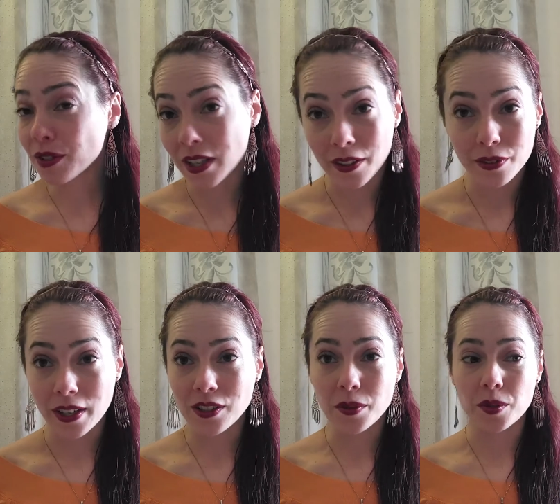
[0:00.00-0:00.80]
seeing
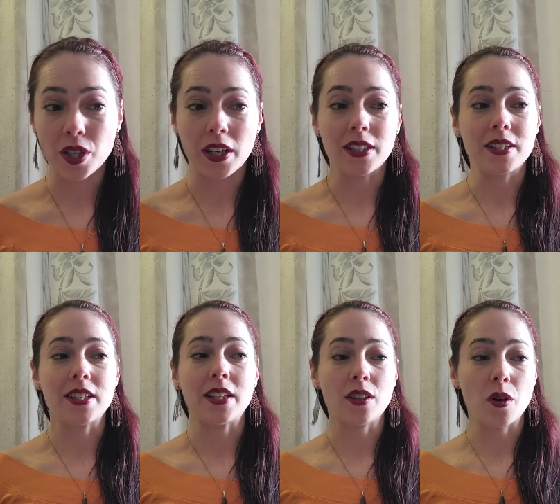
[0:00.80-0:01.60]
friendship channels
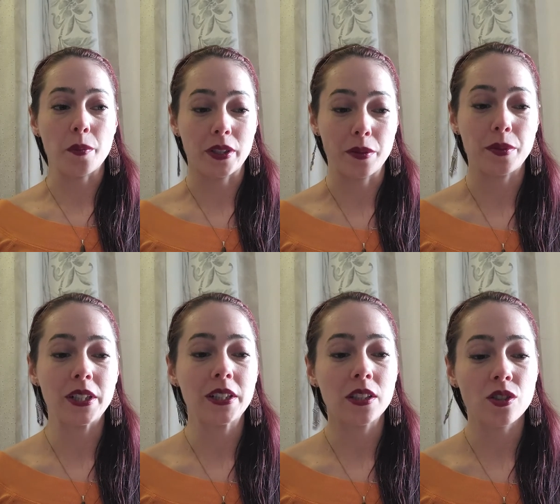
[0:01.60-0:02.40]
in
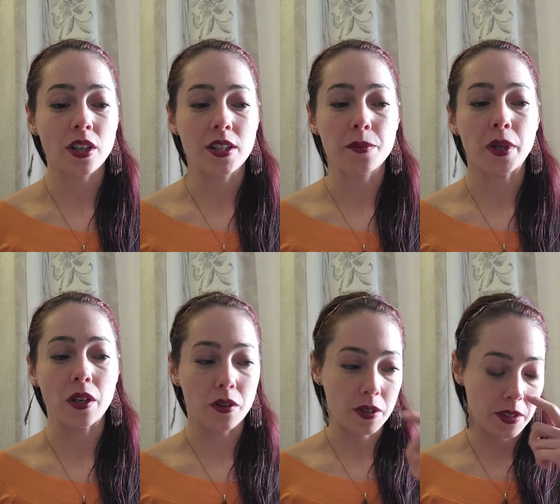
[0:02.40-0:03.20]
compatibility charts
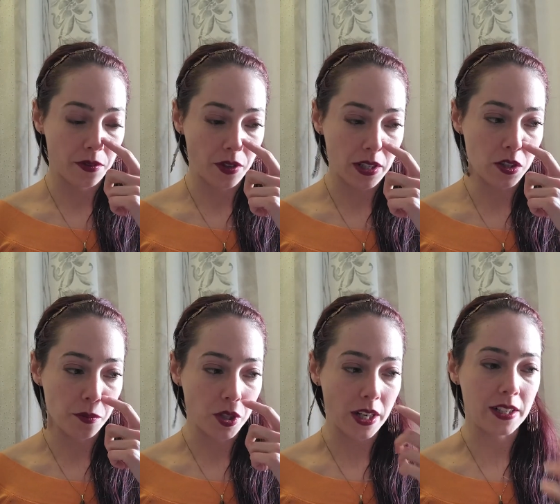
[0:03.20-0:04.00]
because friendship
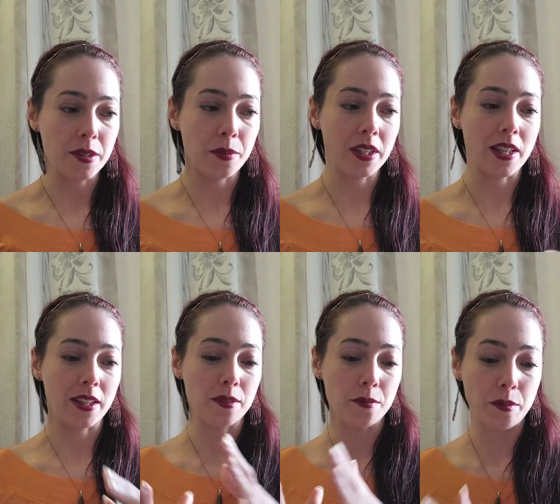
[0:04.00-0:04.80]
channels mean
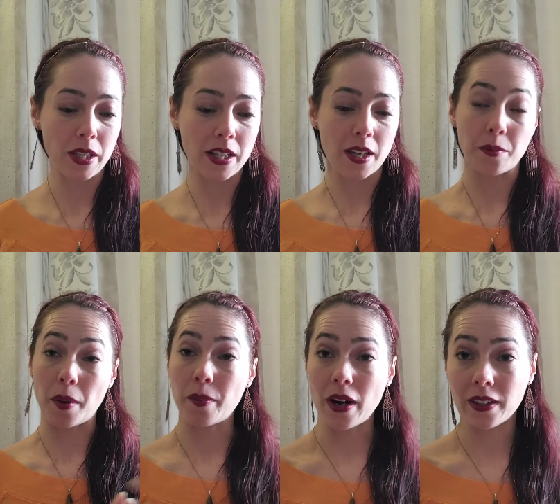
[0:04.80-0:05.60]
that me and my
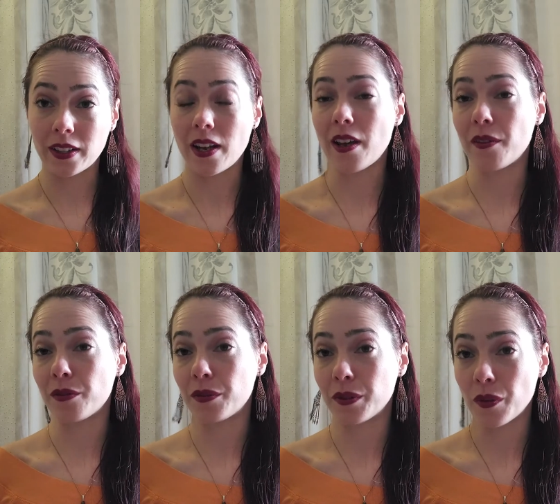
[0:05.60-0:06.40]
partner have
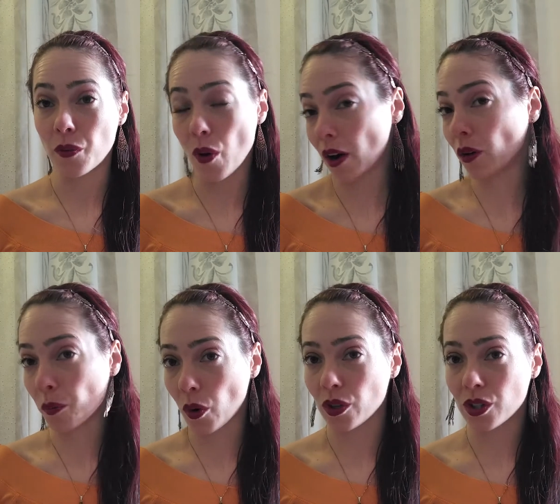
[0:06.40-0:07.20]
one or
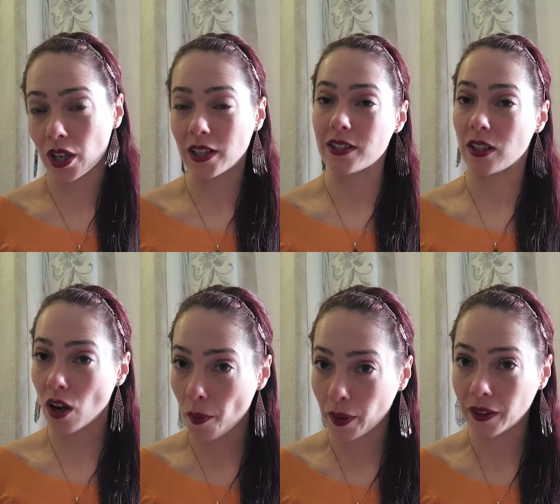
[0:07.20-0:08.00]
more channels in
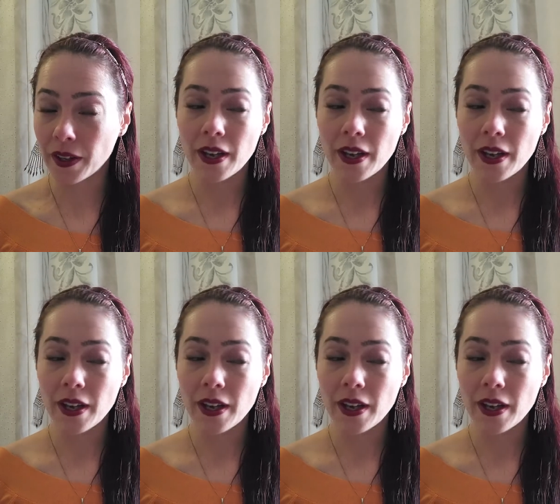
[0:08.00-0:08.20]
common.